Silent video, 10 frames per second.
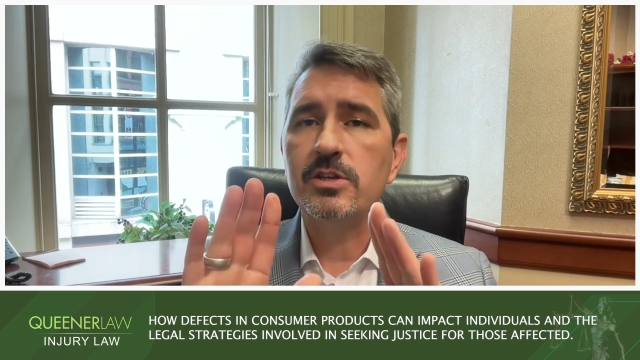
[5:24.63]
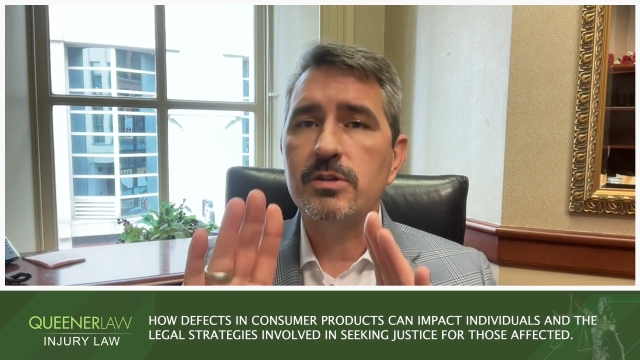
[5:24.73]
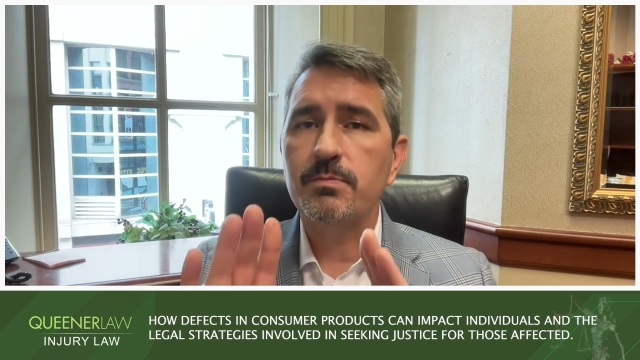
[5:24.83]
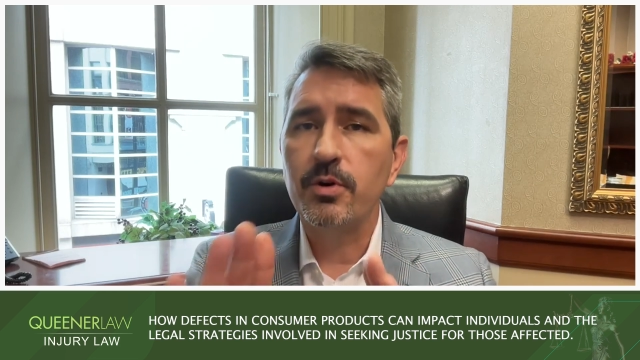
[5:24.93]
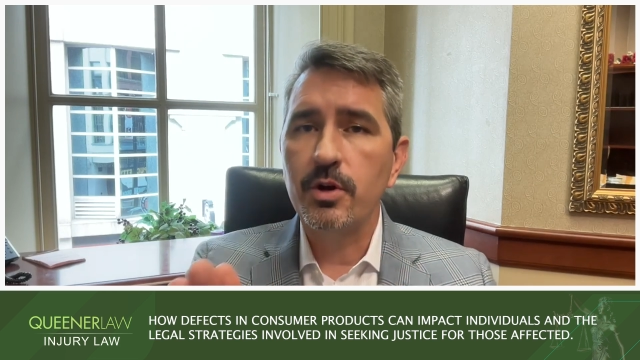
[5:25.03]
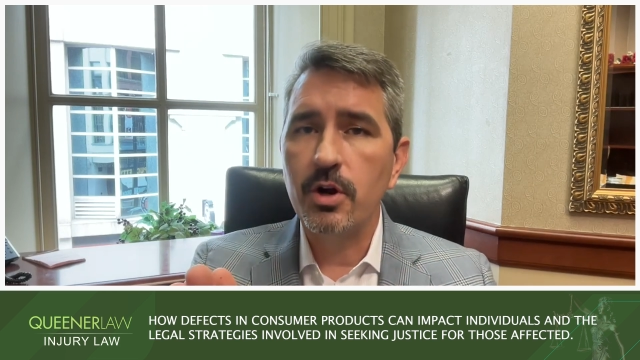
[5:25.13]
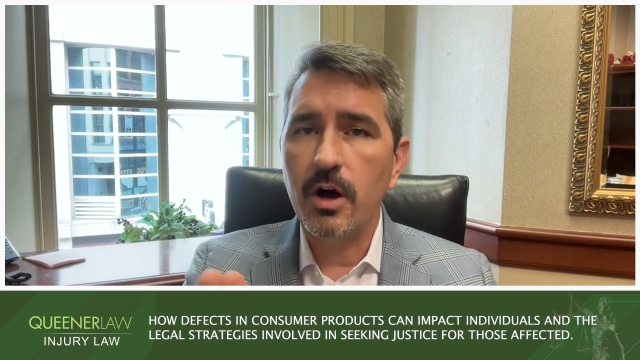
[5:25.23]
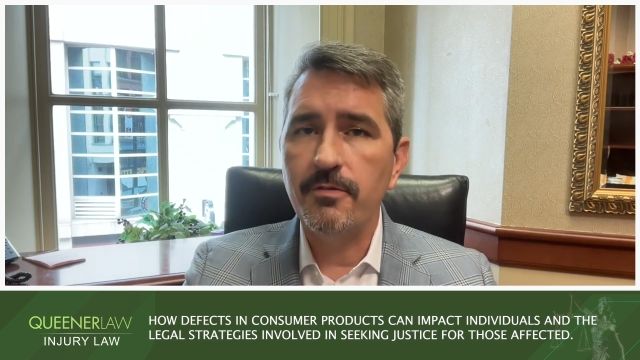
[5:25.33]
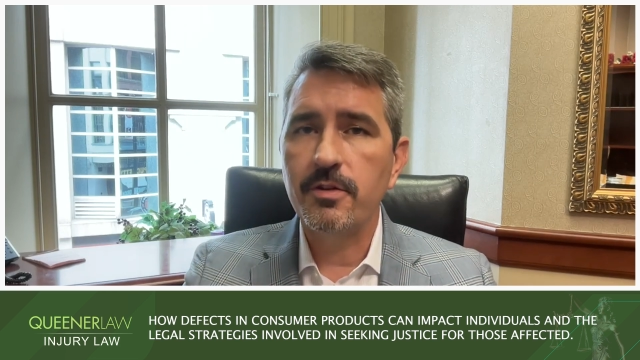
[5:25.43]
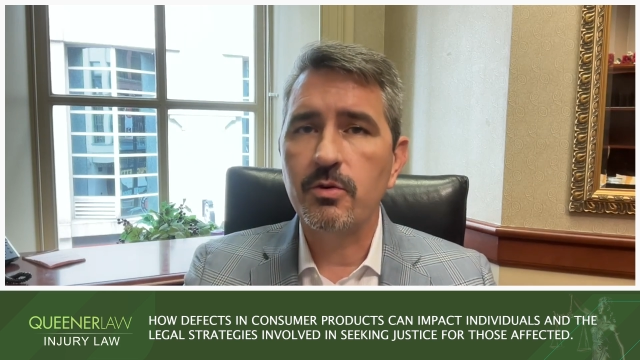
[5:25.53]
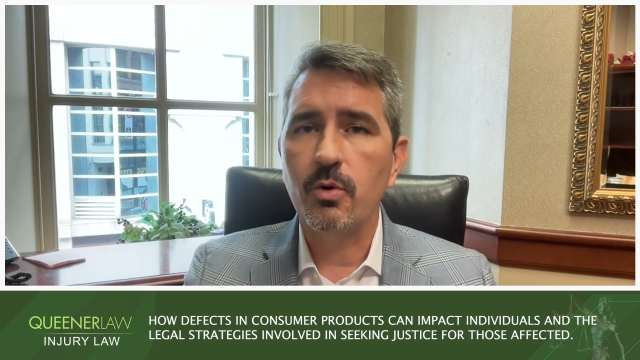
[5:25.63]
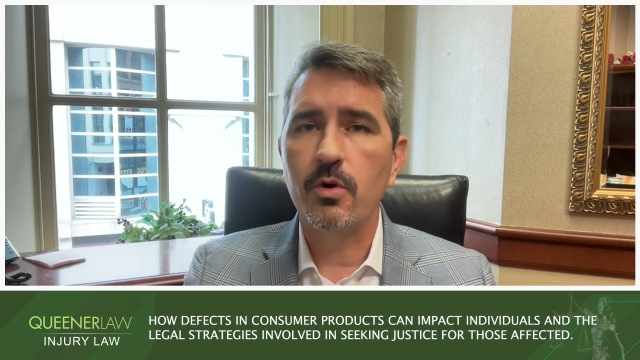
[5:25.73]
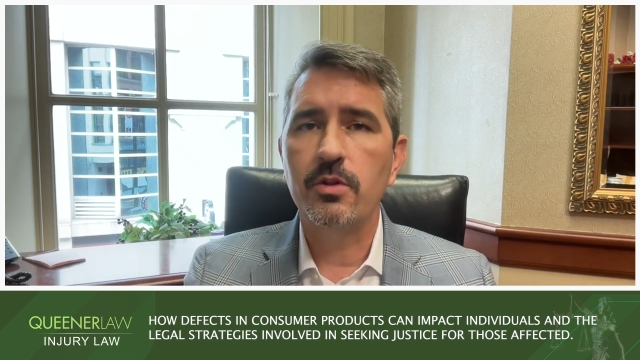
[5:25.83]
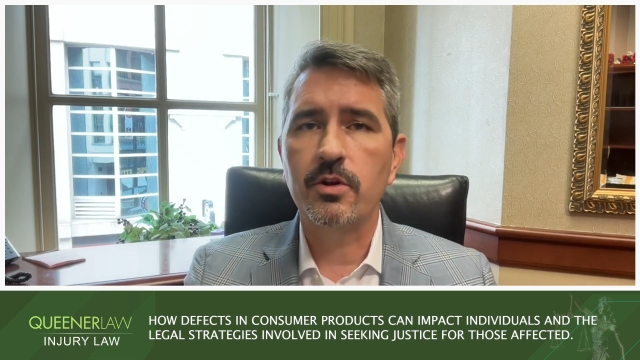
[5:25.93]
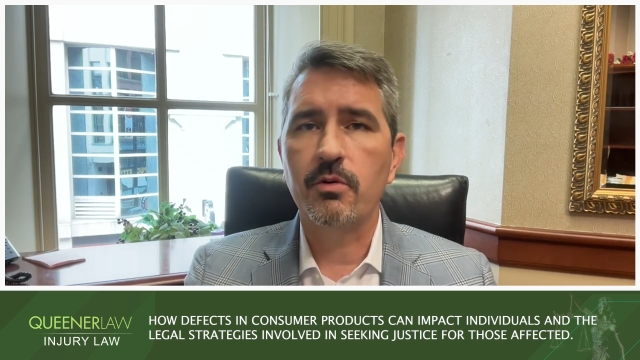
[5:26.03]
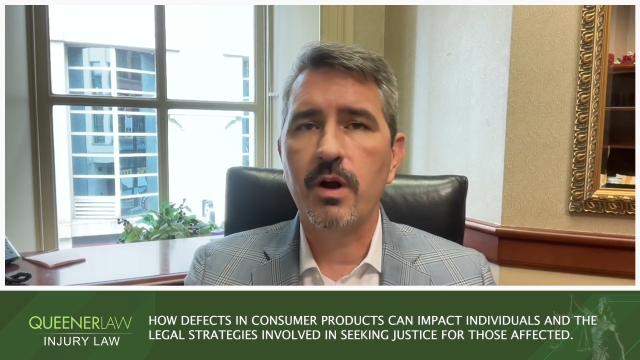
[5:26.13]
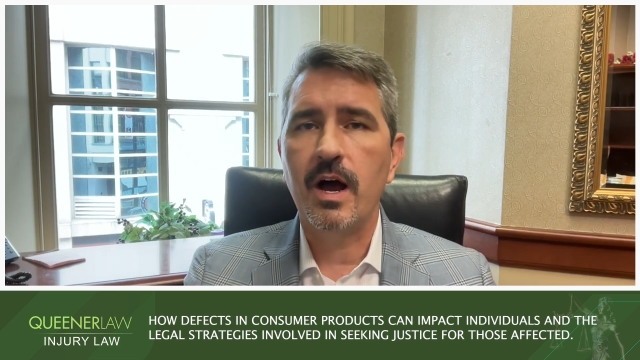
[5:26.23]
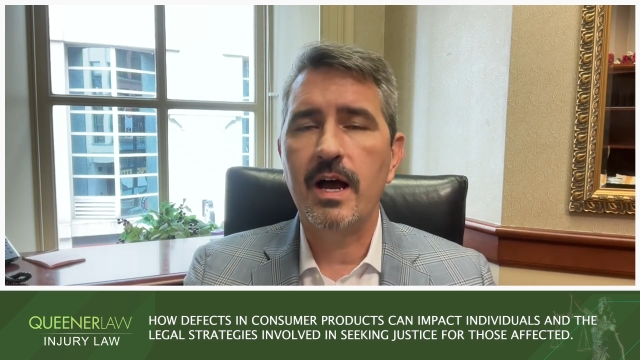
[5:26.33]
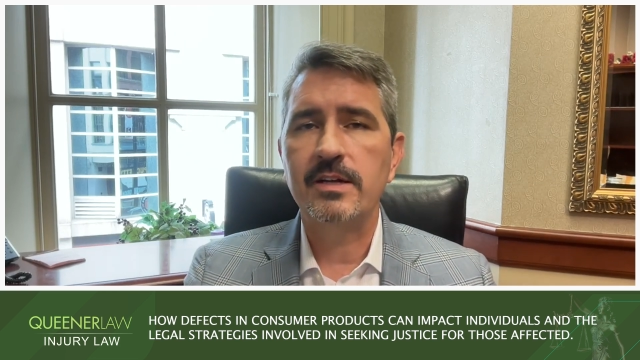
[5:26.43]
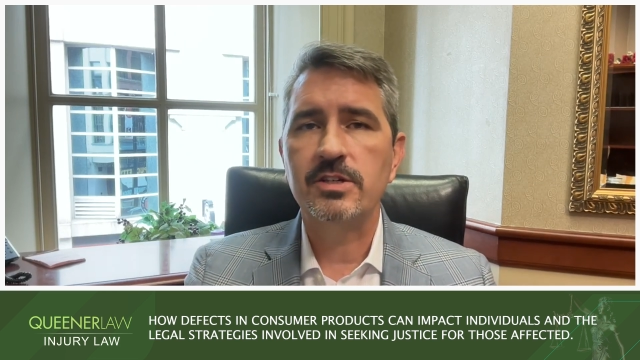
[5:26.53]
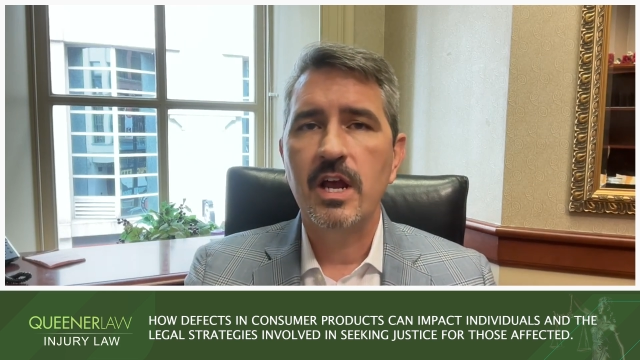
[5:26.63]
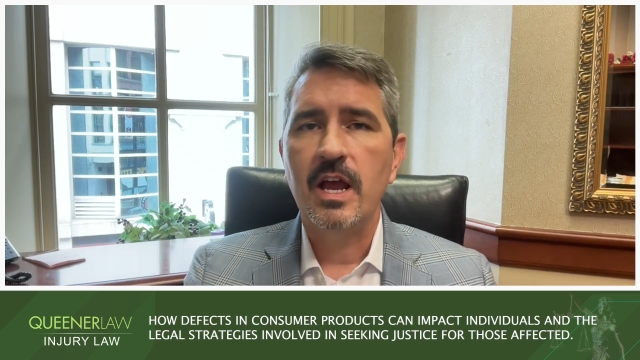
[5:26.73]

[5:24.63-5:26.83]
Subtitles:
Just put it off in the corner of the garage